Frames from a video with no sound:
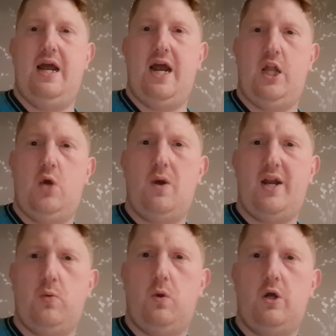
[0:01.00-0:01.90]
Hello
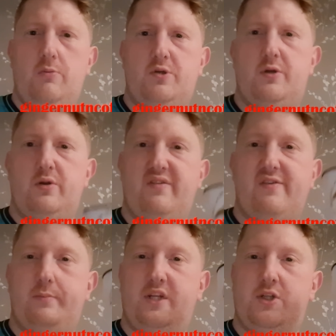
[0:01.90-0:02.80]
and welcome to another edition
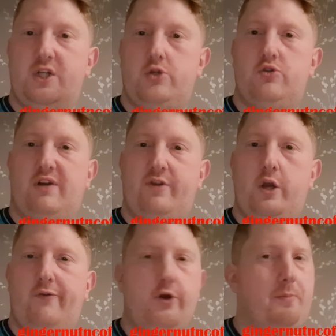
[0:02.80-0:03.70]
of the Ginger and Traffic
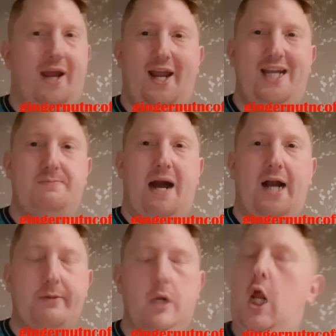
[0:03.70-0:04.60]
Coffee Cup. He's
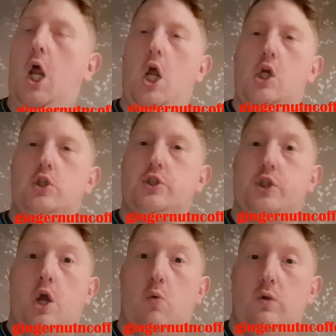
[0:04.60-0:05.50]
back.
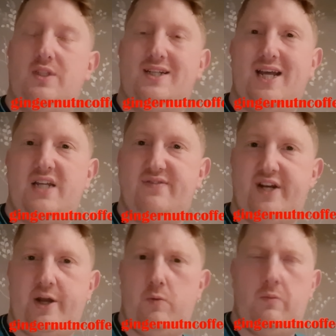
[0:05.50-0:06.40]
So, today's
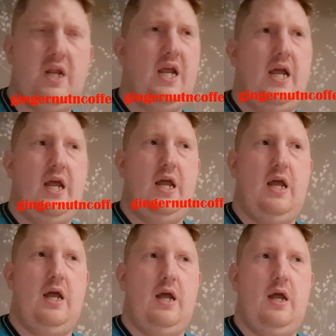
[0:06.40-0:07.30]
video
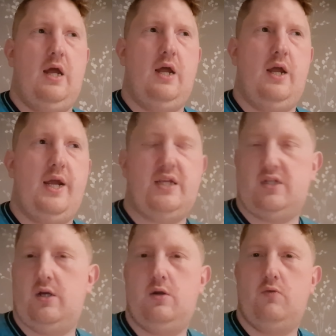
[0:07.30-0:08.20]
is
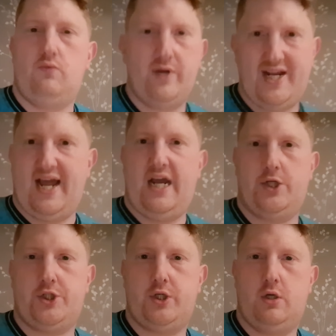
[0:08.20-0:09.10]
a
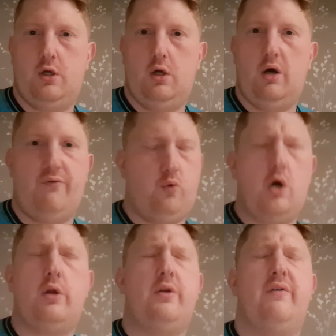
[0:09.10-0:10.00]
rehash of
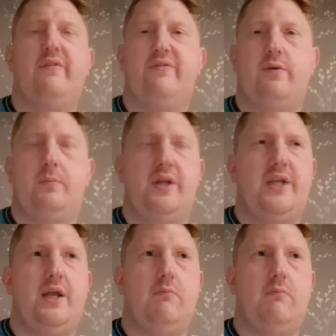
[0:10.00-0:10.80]
one from the